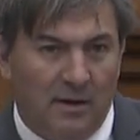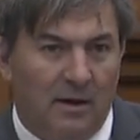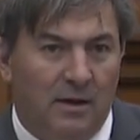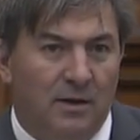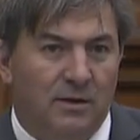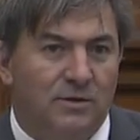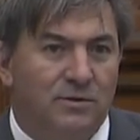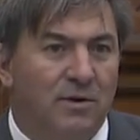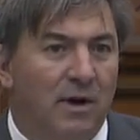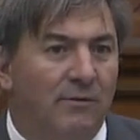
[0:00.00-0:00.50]

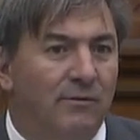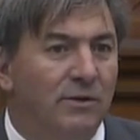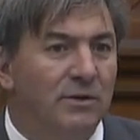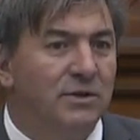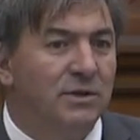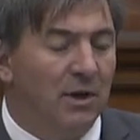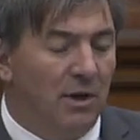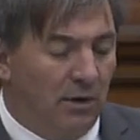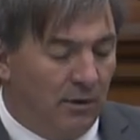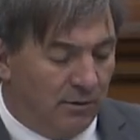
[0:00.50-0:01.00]
Trevor
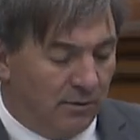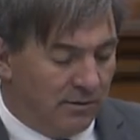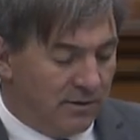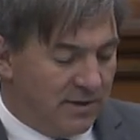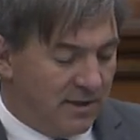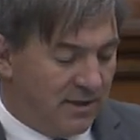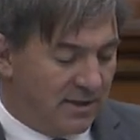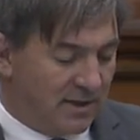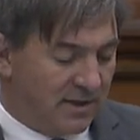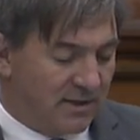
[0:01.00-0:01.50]
Jones
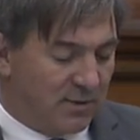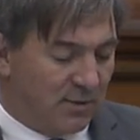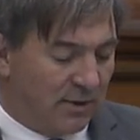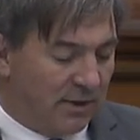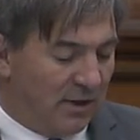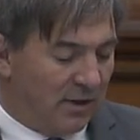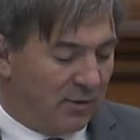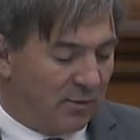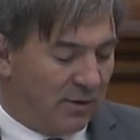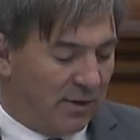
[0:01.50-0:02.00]
is a
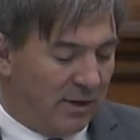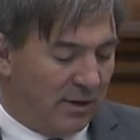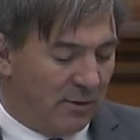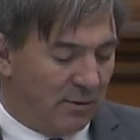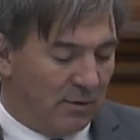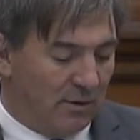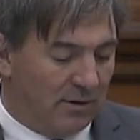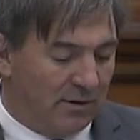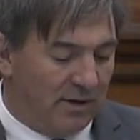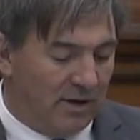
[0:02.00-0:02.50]

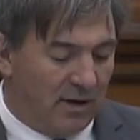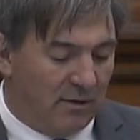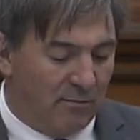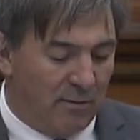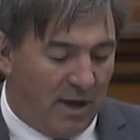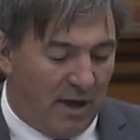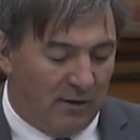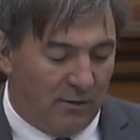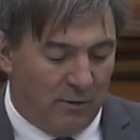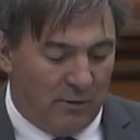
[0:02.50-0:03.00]
23-year-old young
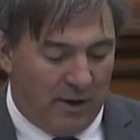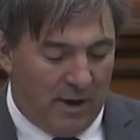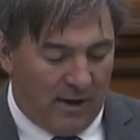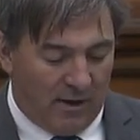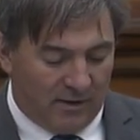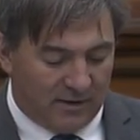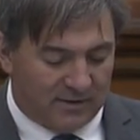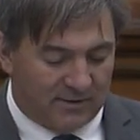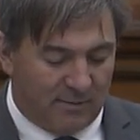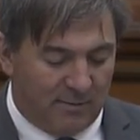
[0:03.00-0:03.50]
man who
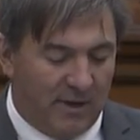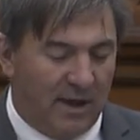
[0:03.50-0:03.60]
hails from the